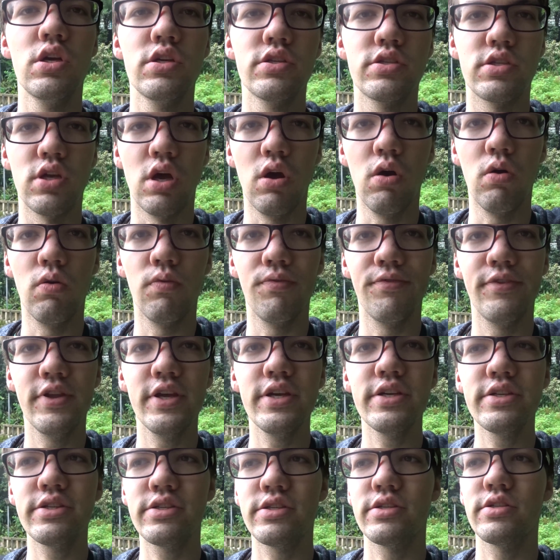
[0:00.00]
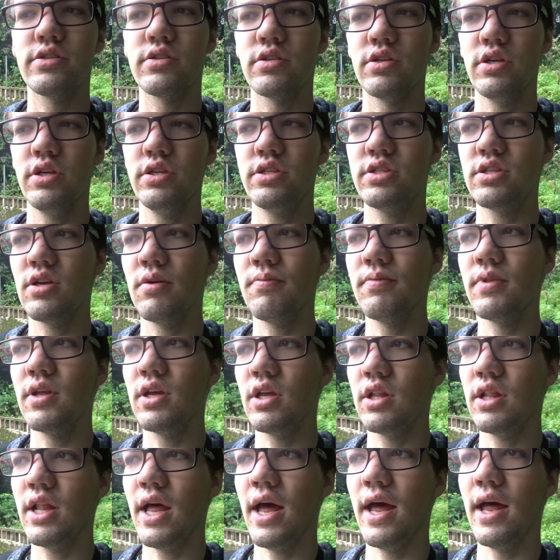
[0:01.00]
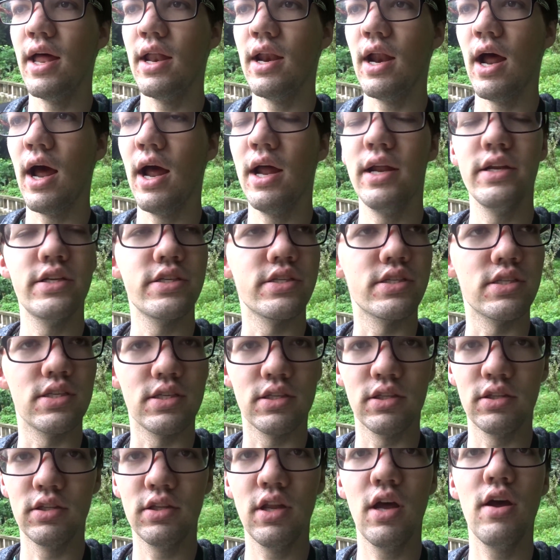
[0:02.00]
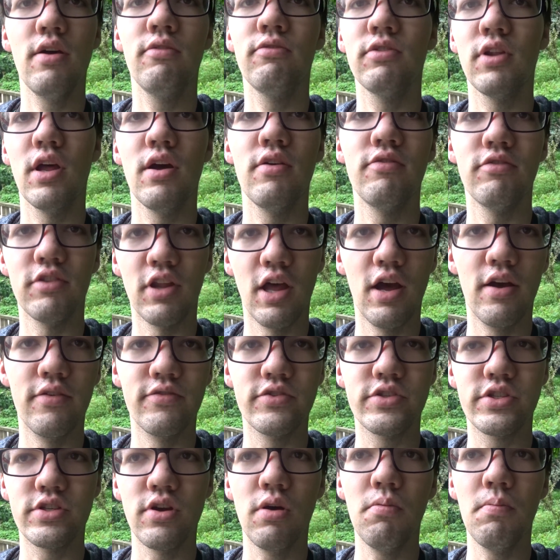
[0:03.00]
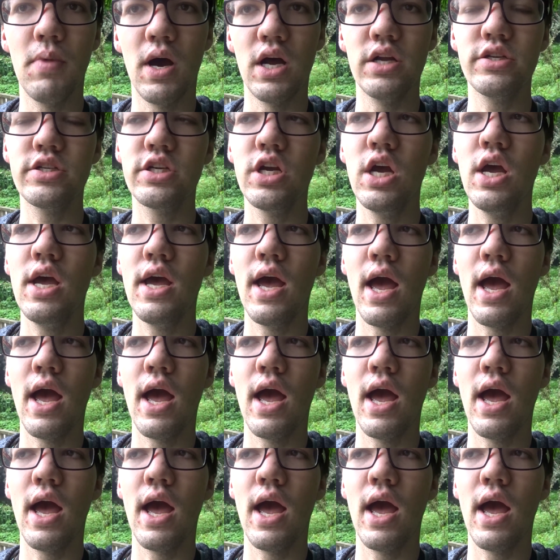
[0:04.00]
So this is something that I just love so much.